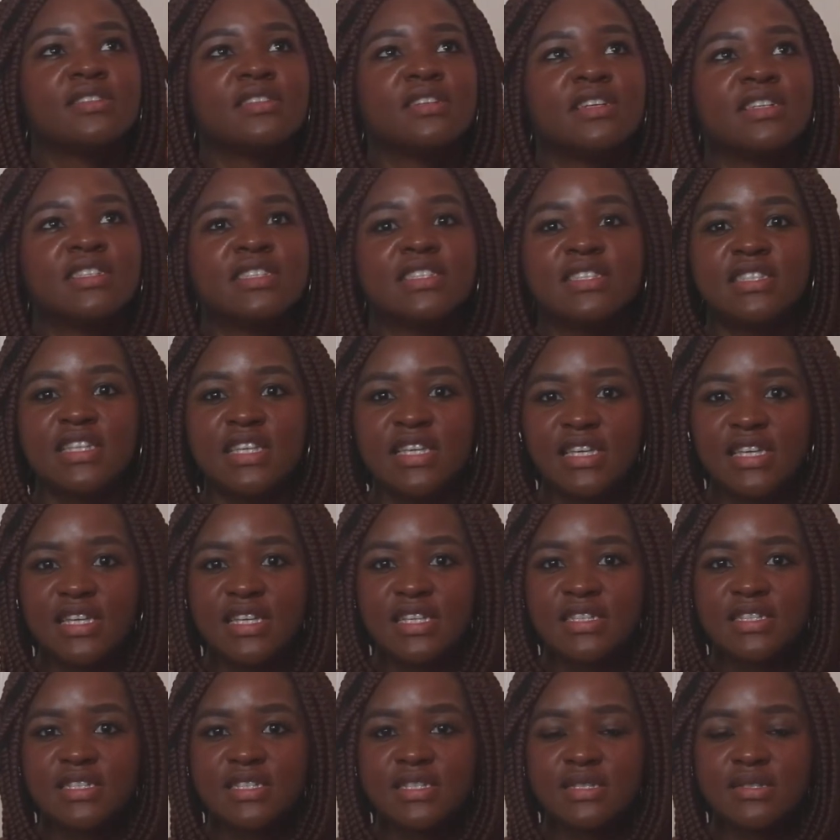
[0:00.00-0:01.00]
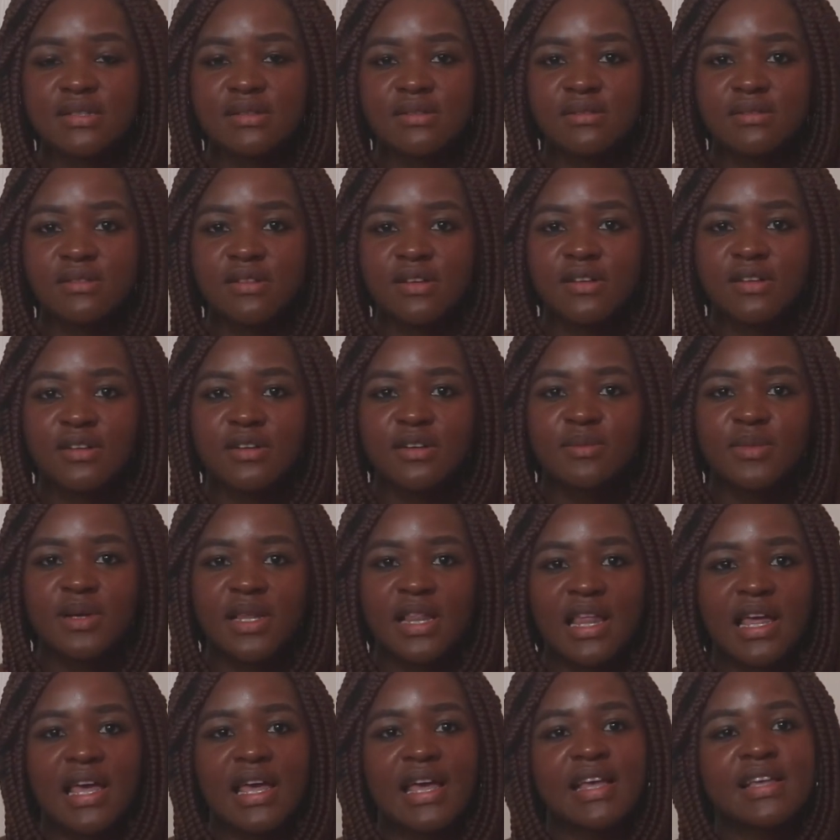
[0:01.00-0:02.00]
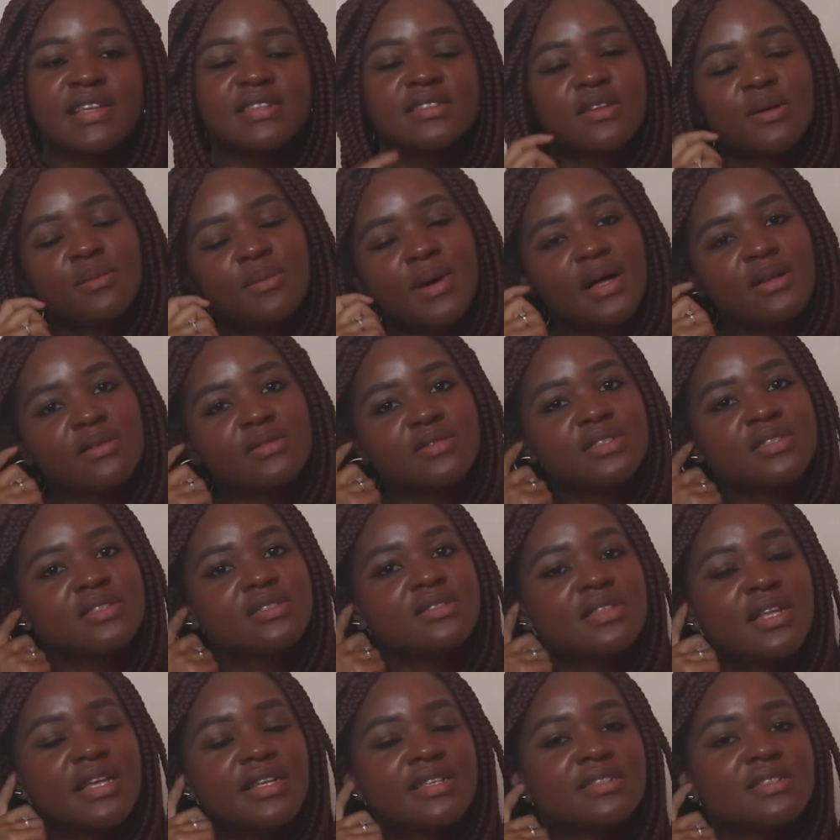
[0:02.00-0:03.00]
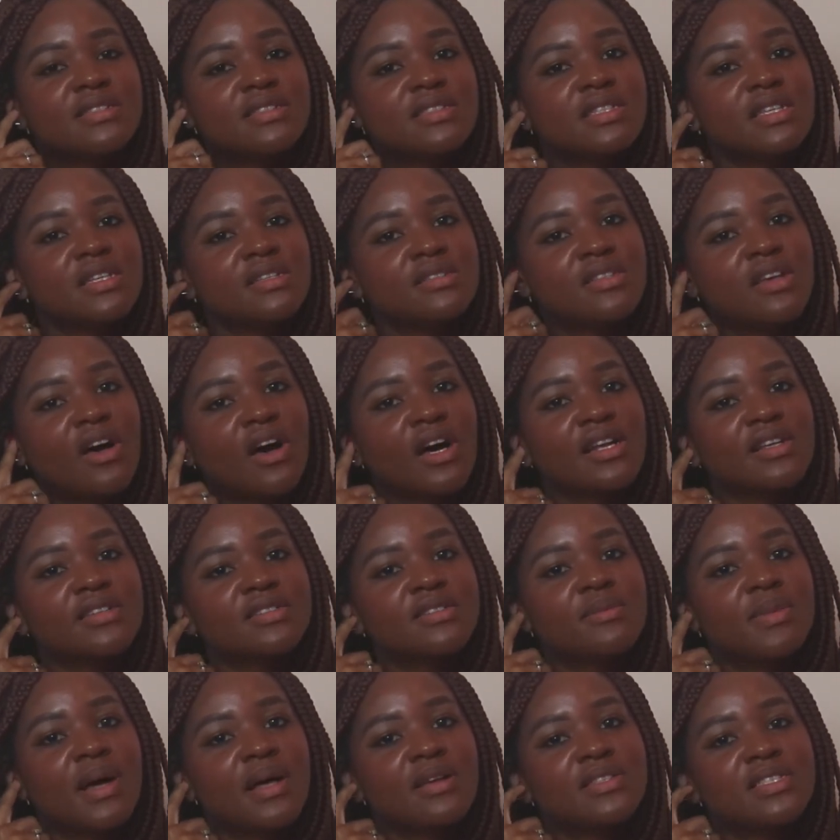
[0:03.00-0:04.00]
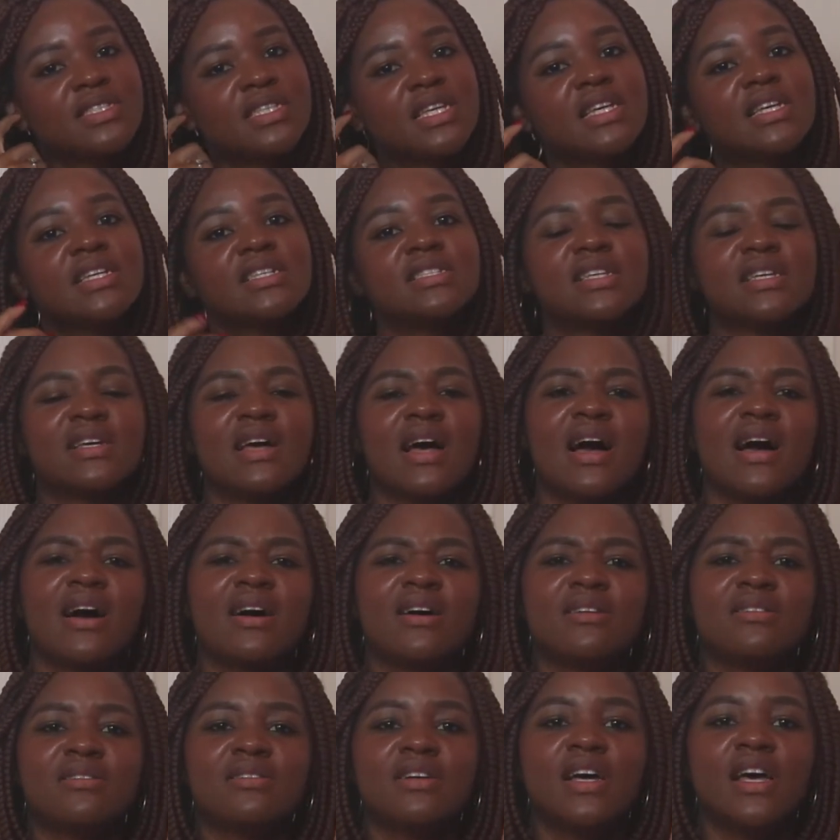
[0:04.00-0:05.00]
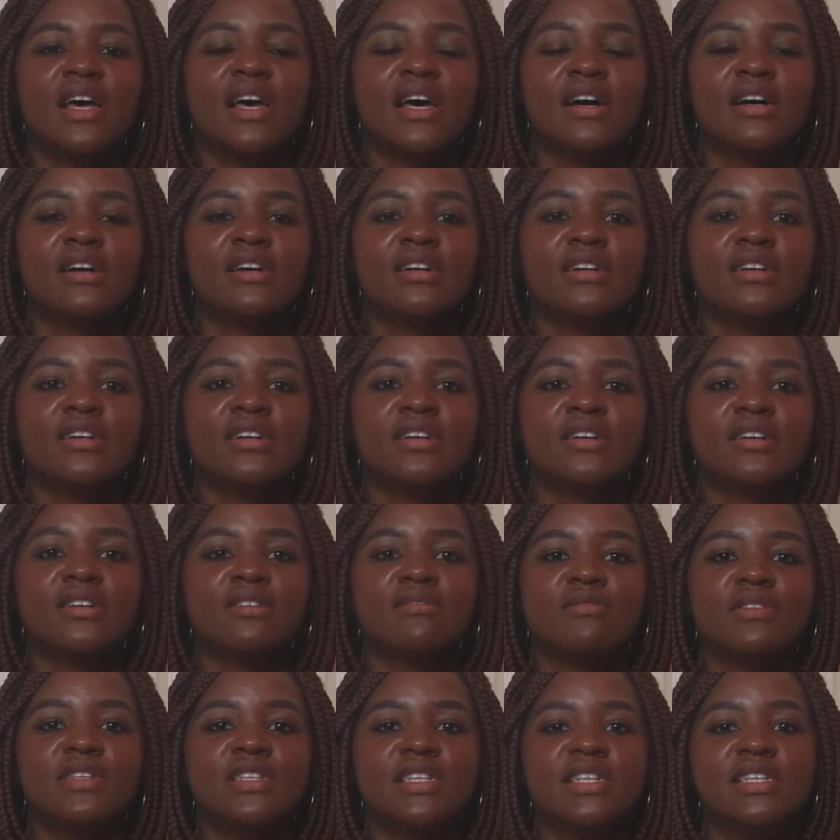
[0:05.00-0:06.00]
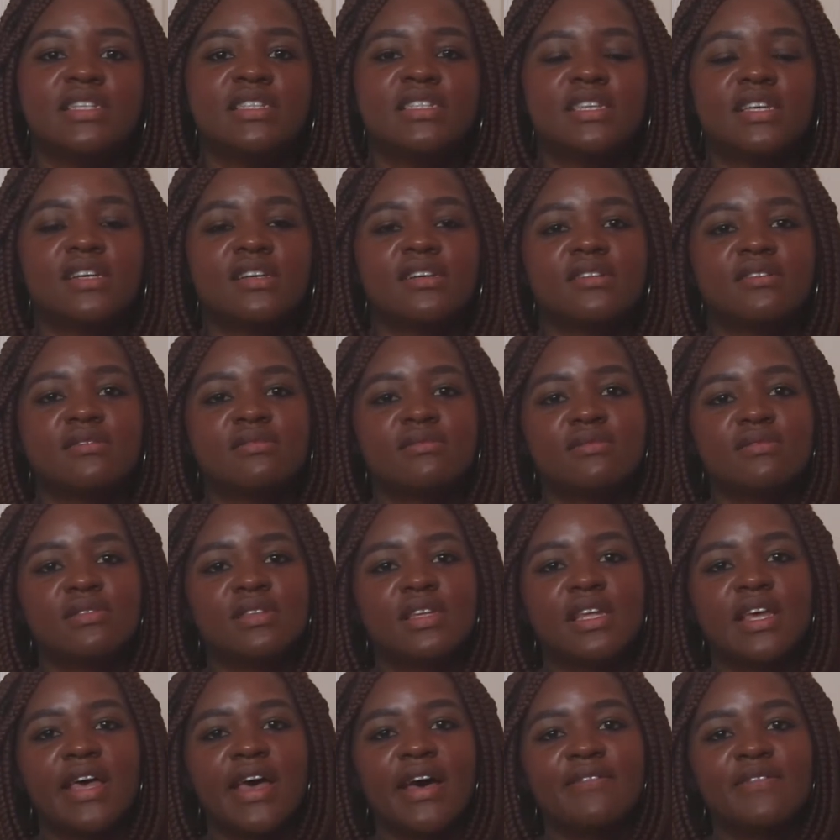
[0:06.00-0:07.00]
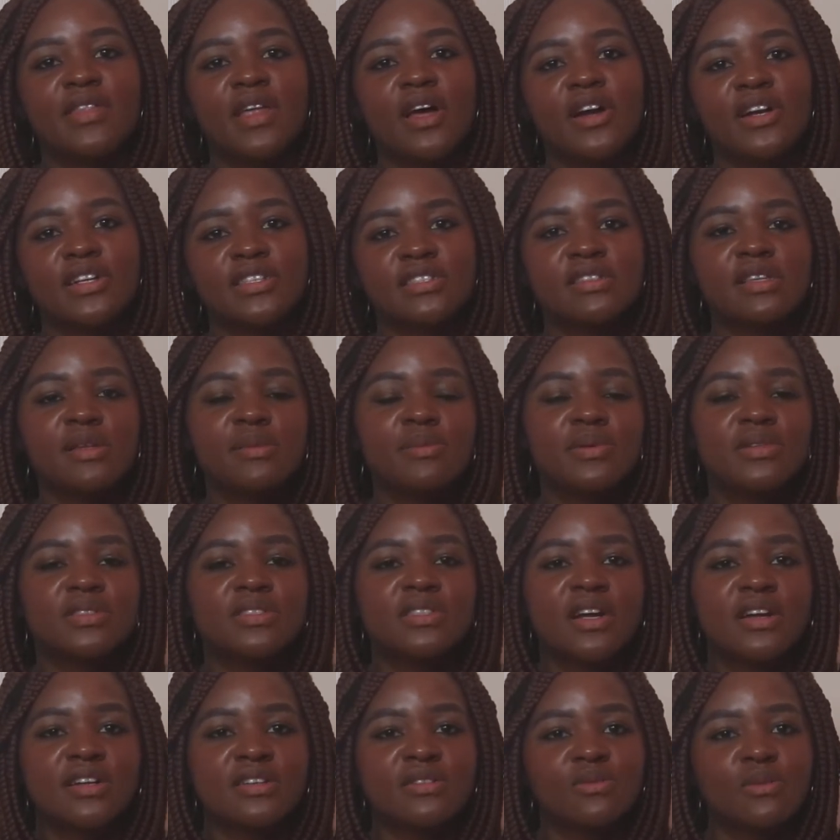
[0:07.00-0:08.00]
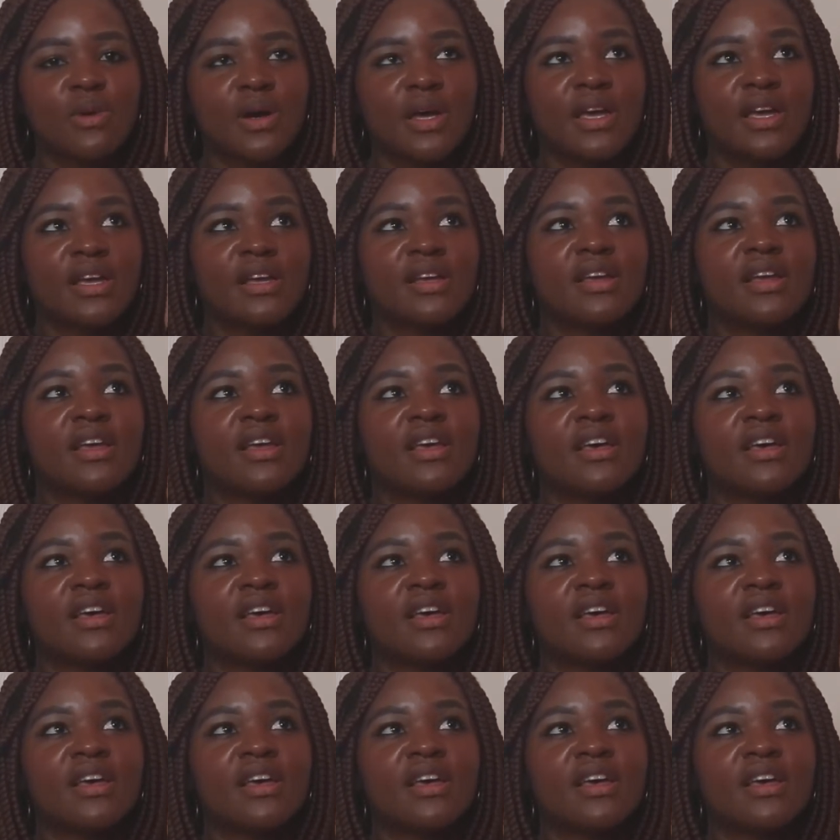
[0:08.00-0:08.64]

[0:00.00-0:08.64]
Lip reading: a SEEDS class about this, taught us about SEEDS and how we need to have her sleep a certain way.